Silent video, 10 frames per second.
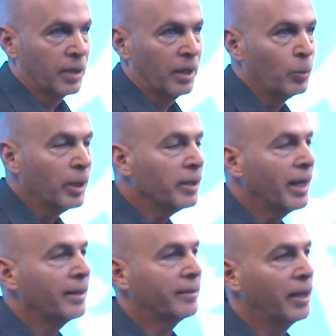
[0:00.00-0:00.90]
And when you
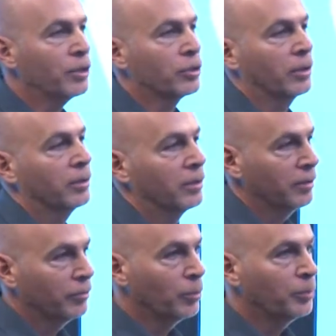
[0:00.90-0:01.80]
get attention
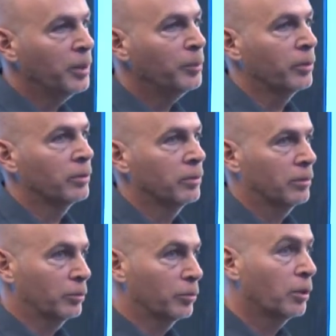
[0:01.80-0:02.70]
from people
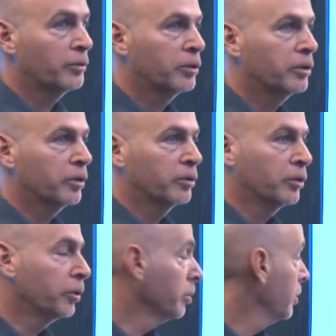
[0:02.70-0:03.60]
close circle
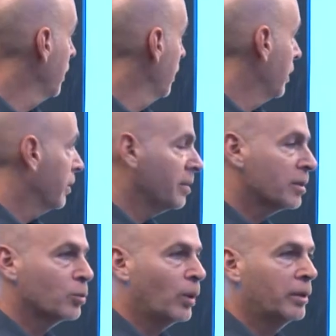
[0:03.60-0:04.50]
to you, this
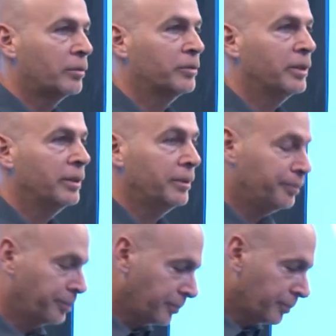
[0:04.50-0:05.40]
is one of the
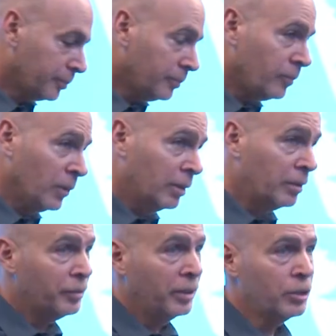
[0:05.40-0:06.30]

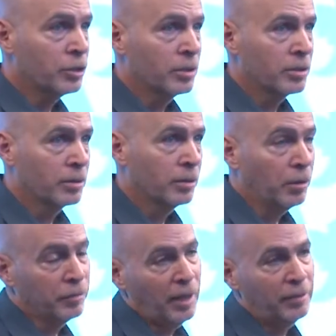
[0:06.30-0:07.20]
definitions
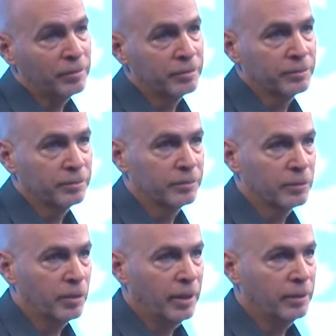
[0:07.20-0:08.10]
of love,
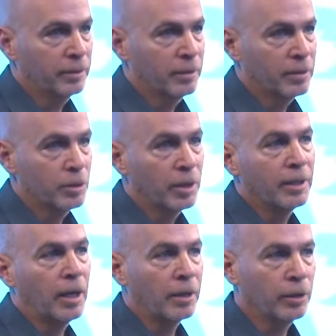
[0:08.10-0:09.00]
right? So you
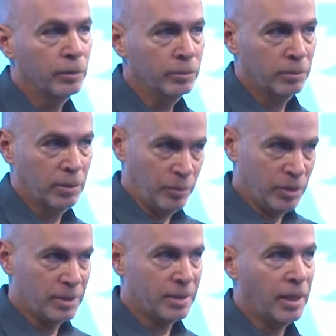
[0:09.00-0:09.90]
can argue,
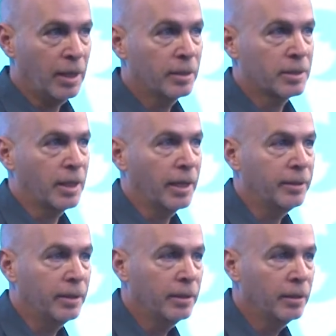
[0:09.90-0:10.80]
just saying it's an
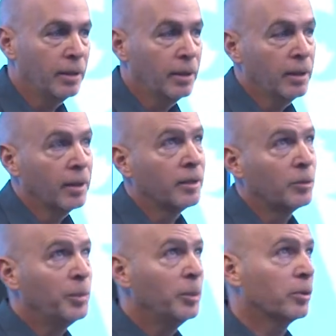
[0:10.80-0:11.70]
idea,
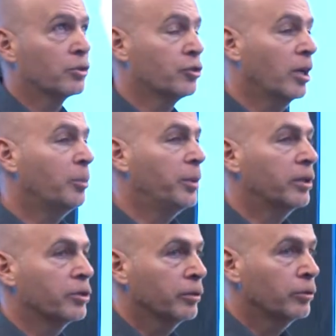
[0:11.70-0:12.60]
that people share
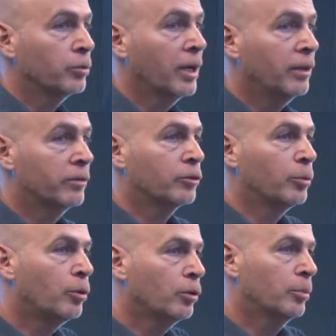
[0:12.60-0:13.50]
picture to get
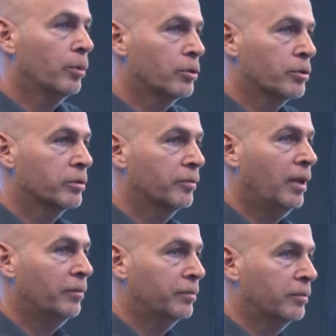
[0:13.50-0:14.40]
small portion of
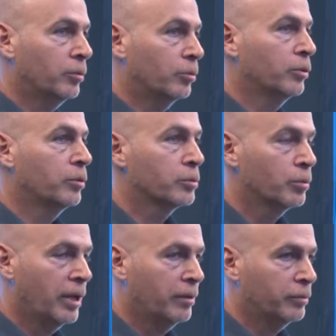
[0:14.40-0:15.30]
love from those who
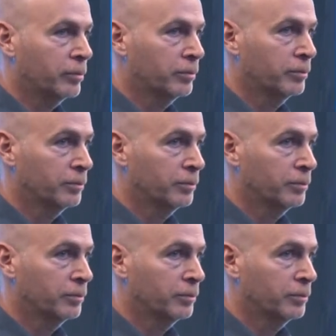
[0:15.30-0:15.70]
care for.